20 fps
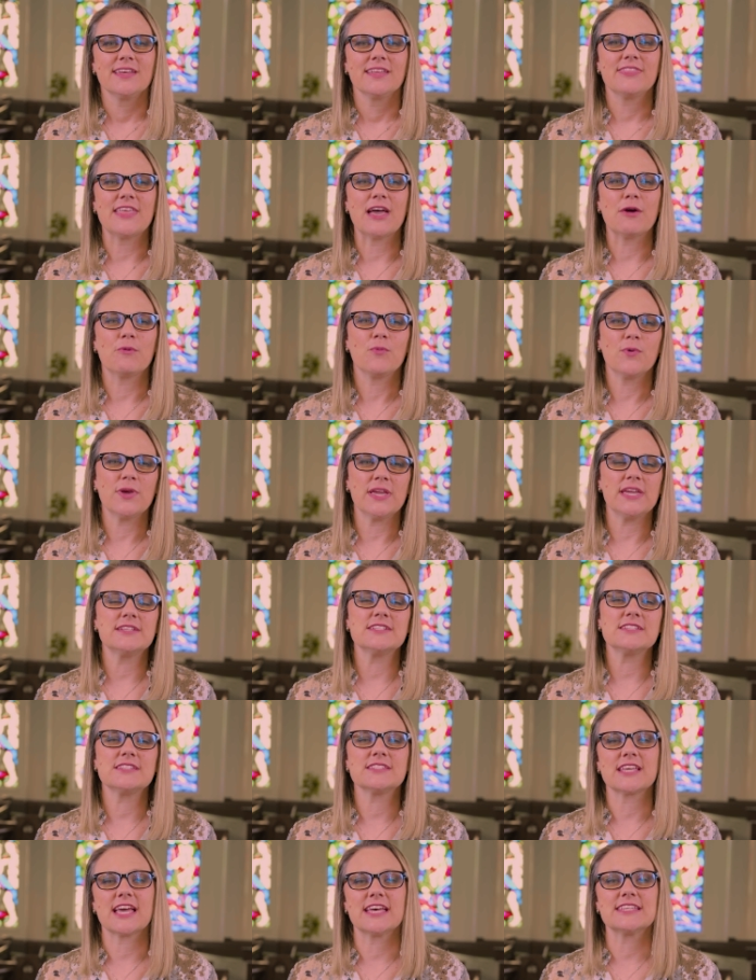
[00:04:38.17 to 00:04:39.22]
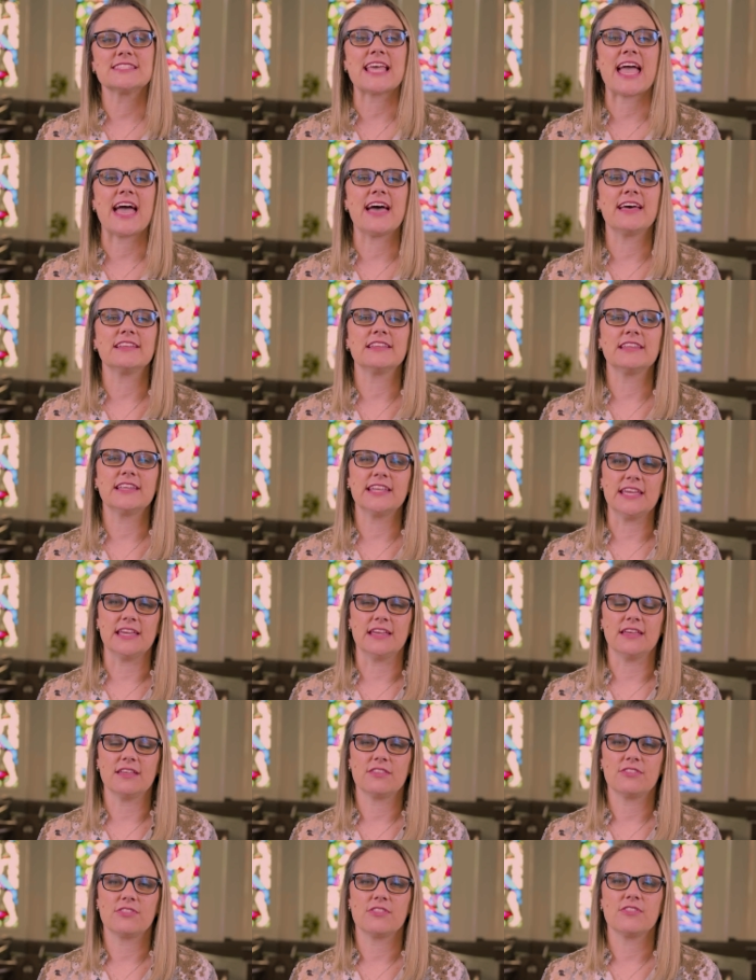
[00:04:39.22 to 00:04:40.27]
that we discuss at
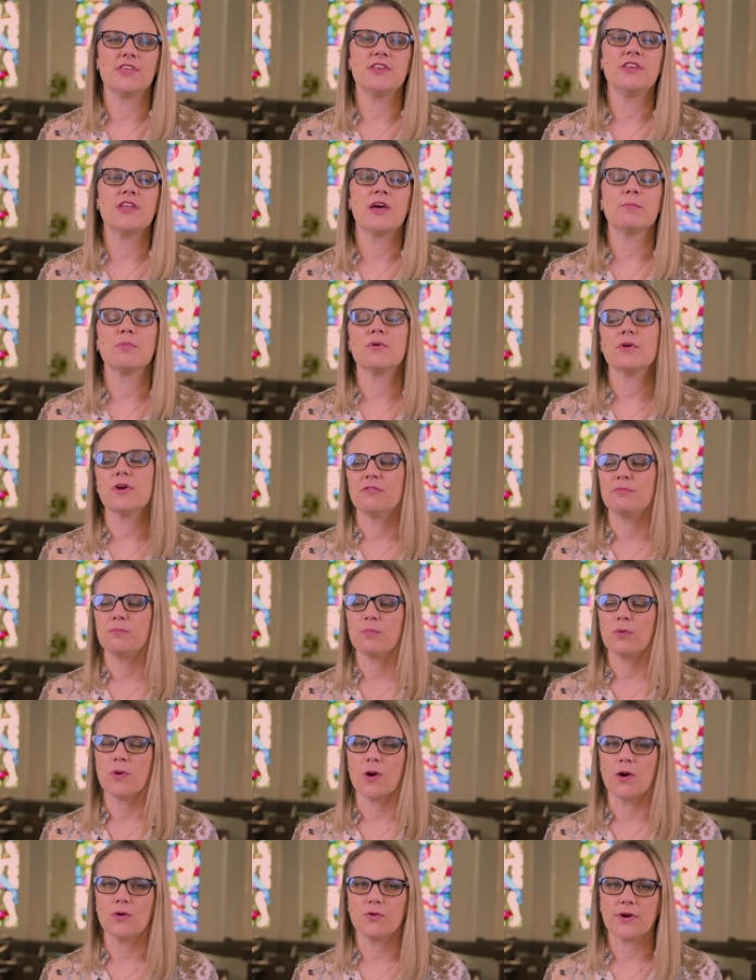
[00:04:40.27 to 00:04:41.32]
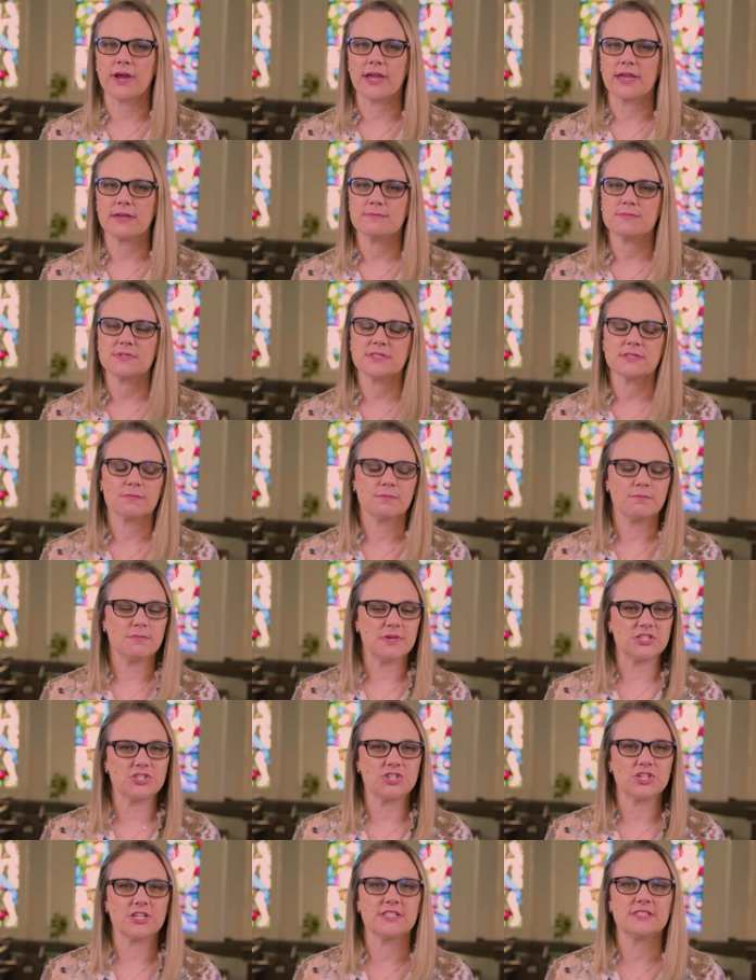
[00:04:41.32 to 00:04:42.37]
length the number of programs,
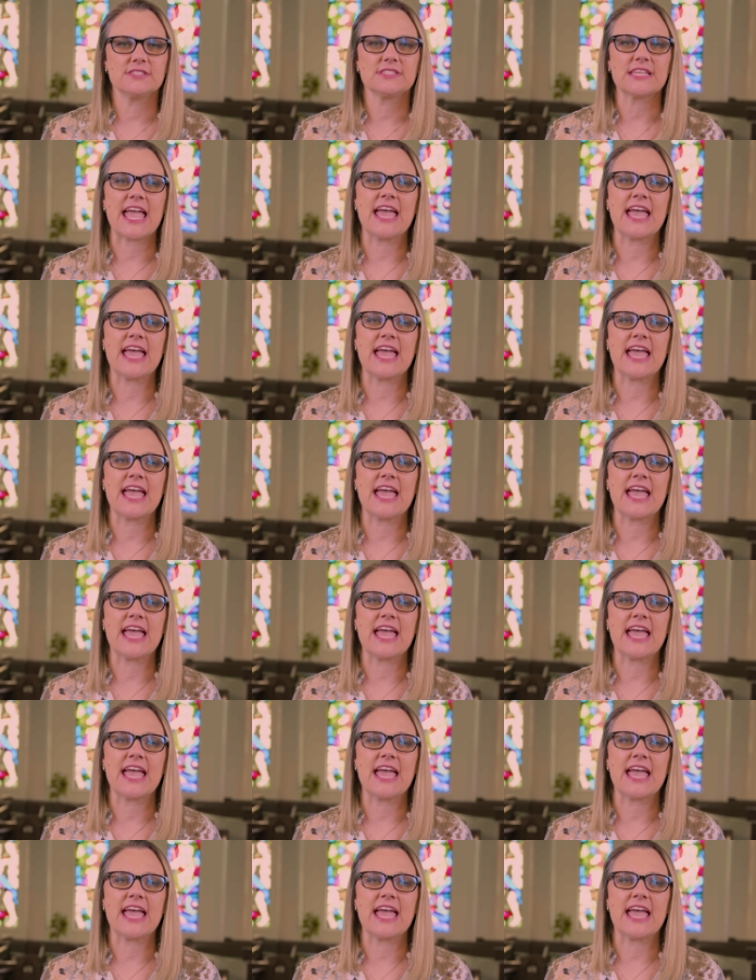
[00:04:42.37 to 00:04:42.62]
missions,